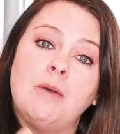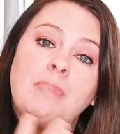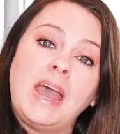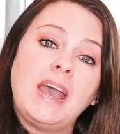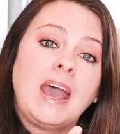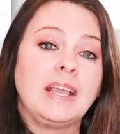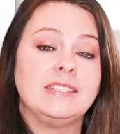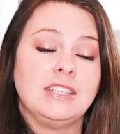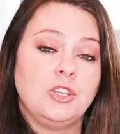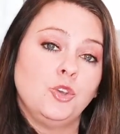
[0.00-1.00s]
a pet
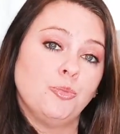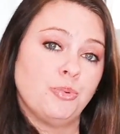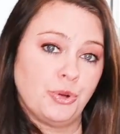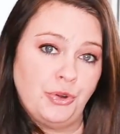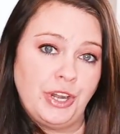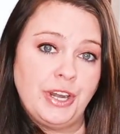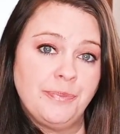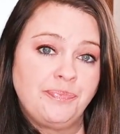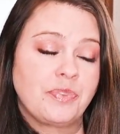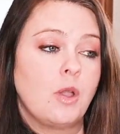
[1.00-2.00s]
ICU brooder,
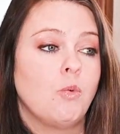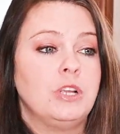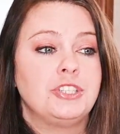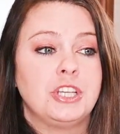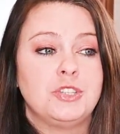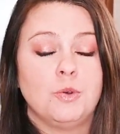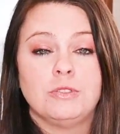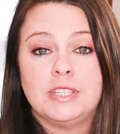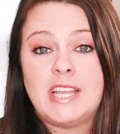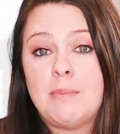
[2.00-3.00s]
which
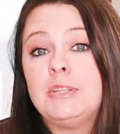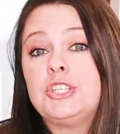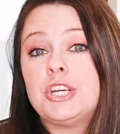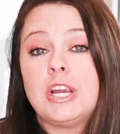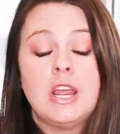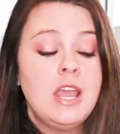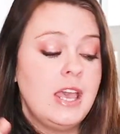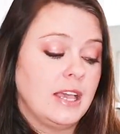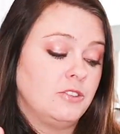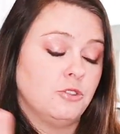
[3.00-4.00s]
controls the temperature,
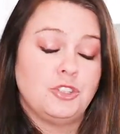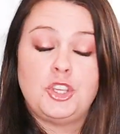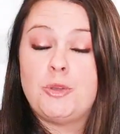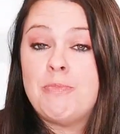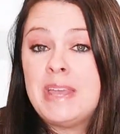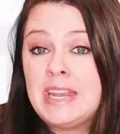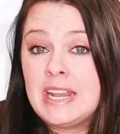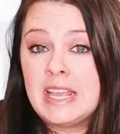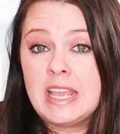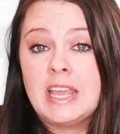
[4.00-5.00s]
it controls the
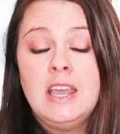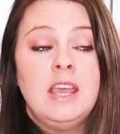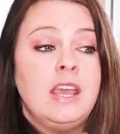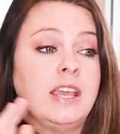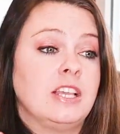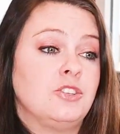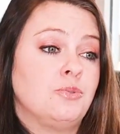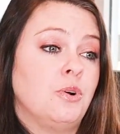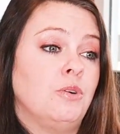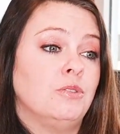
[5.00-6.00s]
humidity, it
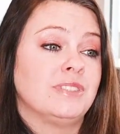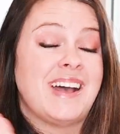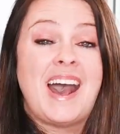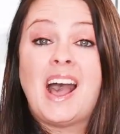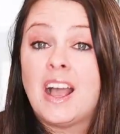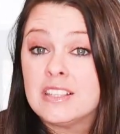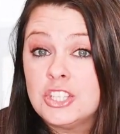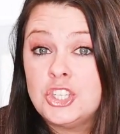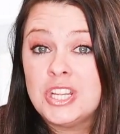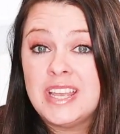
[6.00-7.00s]
controls the
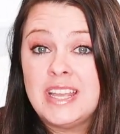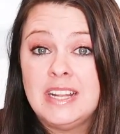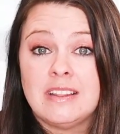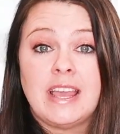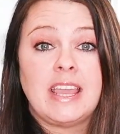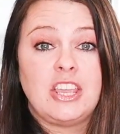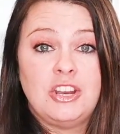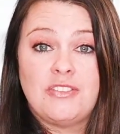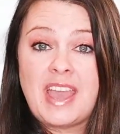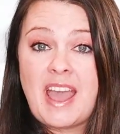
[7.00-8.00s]
oxygen. Like,
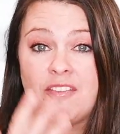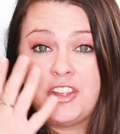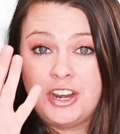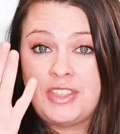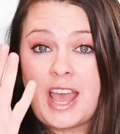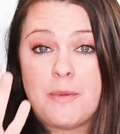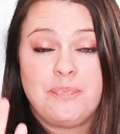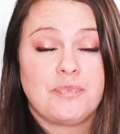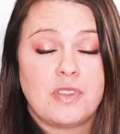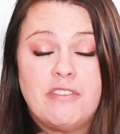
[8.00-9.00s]
you know, they have that
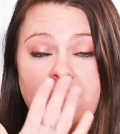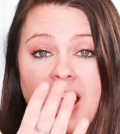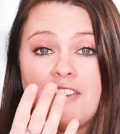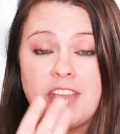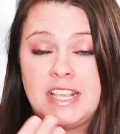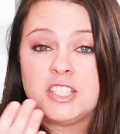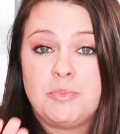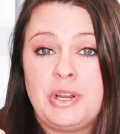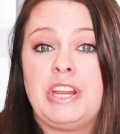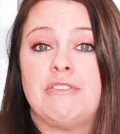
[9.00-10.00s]

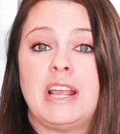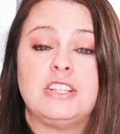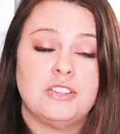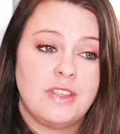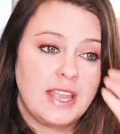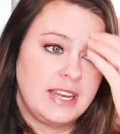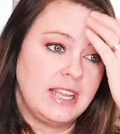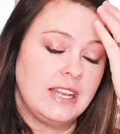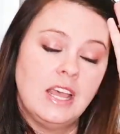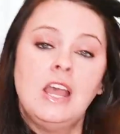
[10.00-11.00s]
flat-faced breed, right? So they
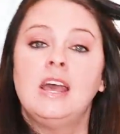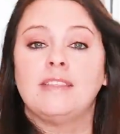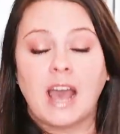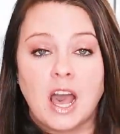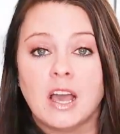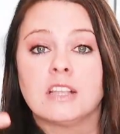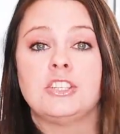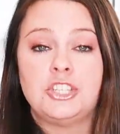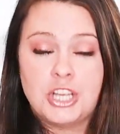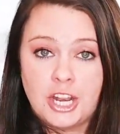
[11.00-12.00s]
need that
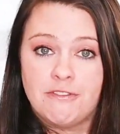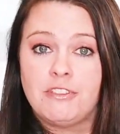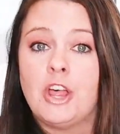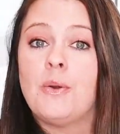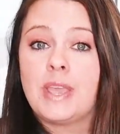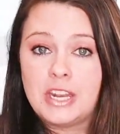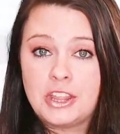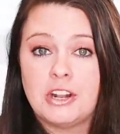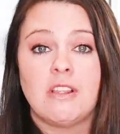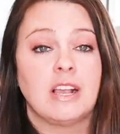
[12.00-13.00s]
oxygen flowing
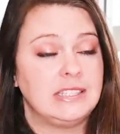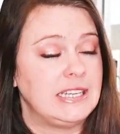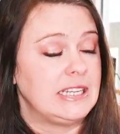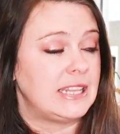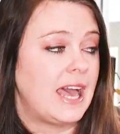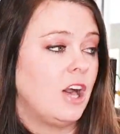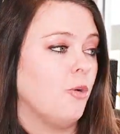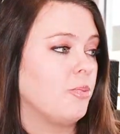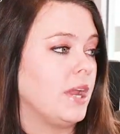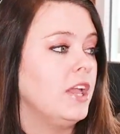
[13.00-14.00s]
into their lungs. They need that
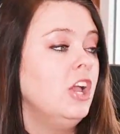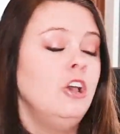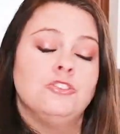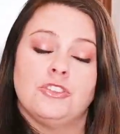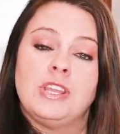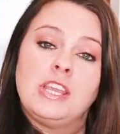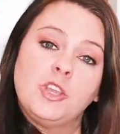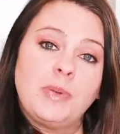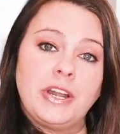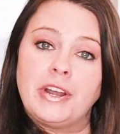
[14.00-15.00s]
help, right? So the
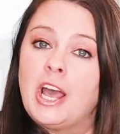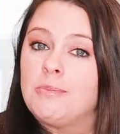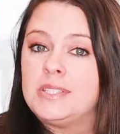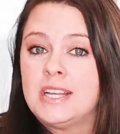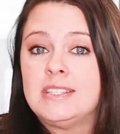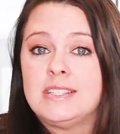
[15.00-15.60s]
incubator helps